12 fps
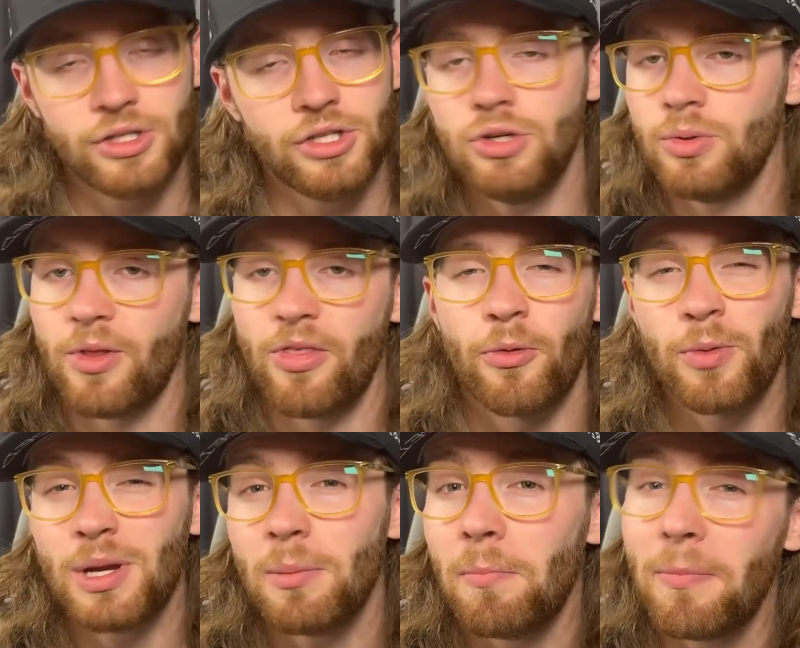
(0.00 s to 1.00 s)
2, or
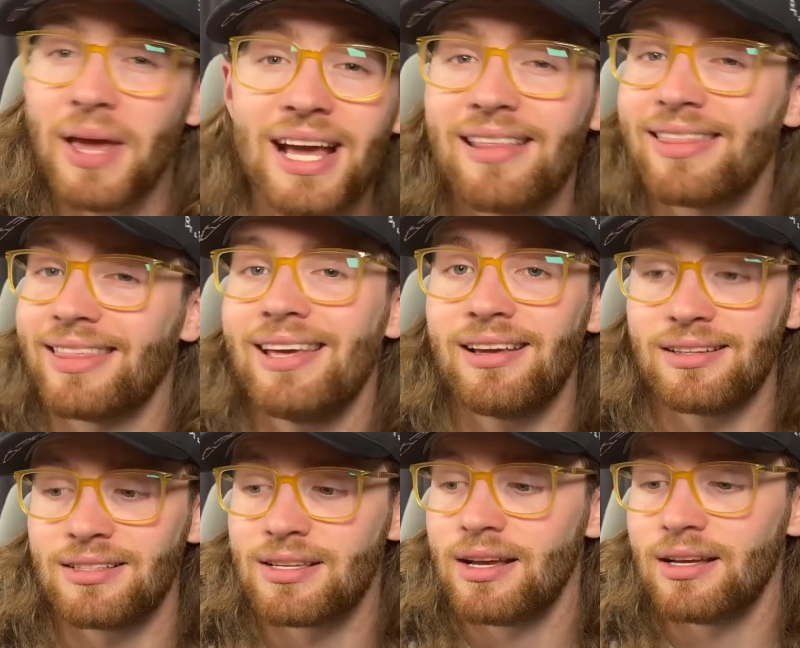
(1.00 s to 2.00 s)
3 big
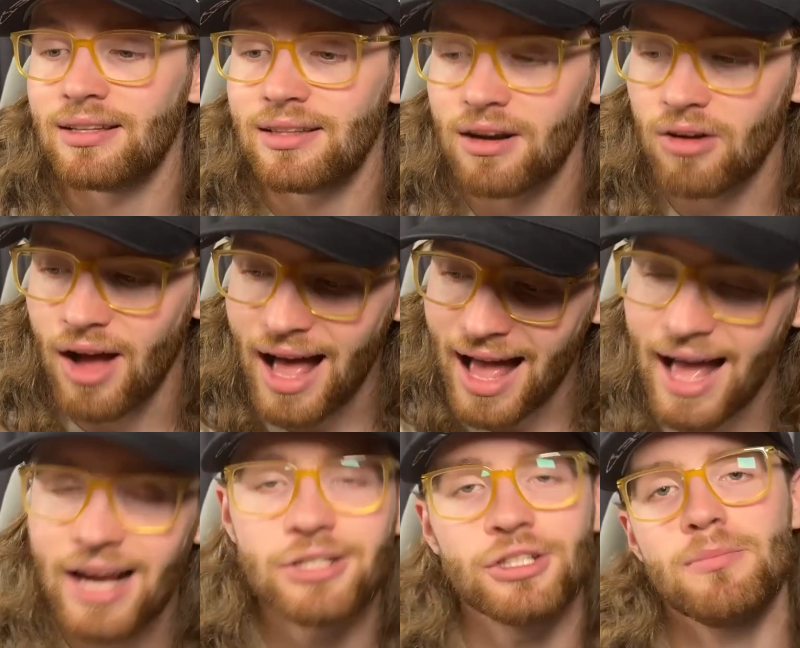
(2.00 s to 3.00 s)
things that'll
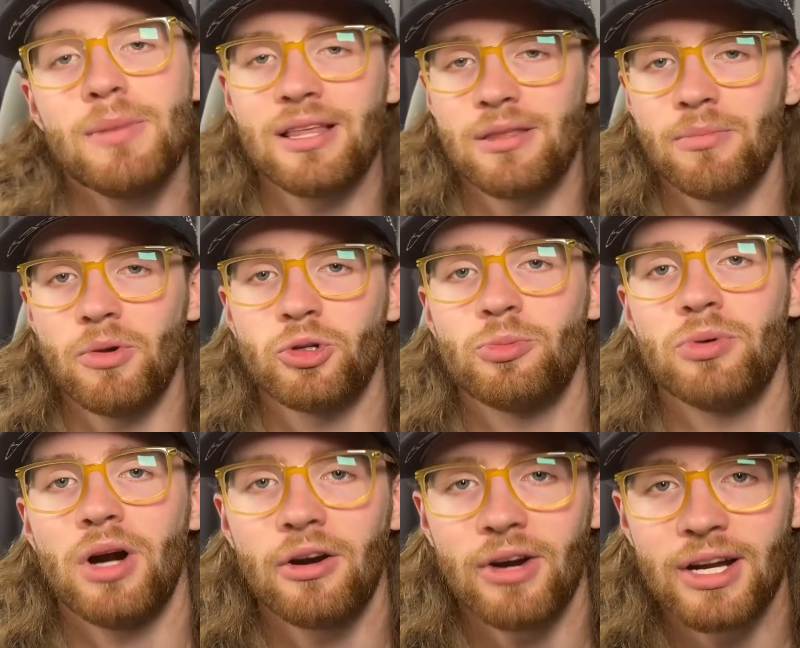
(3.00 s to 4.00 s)
actually make the most
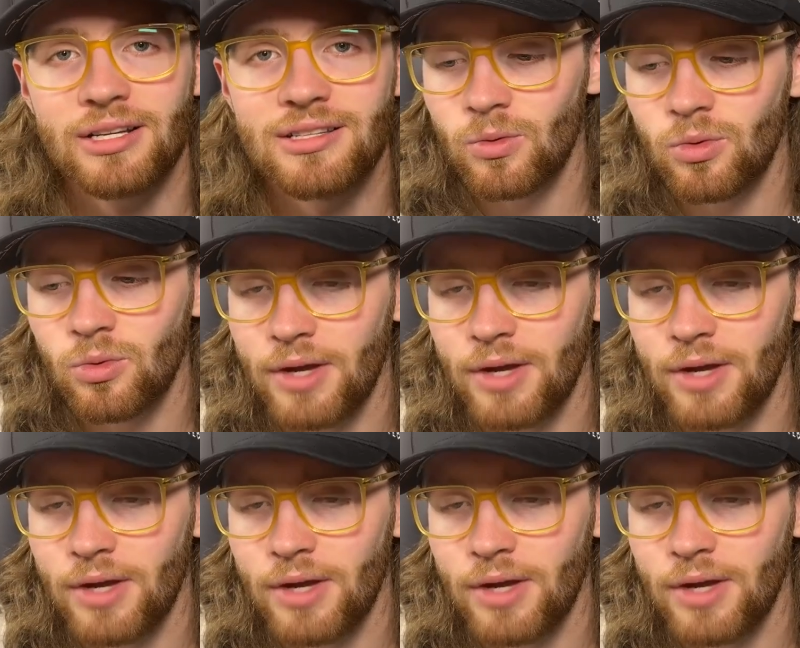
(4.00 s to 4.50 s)
progress.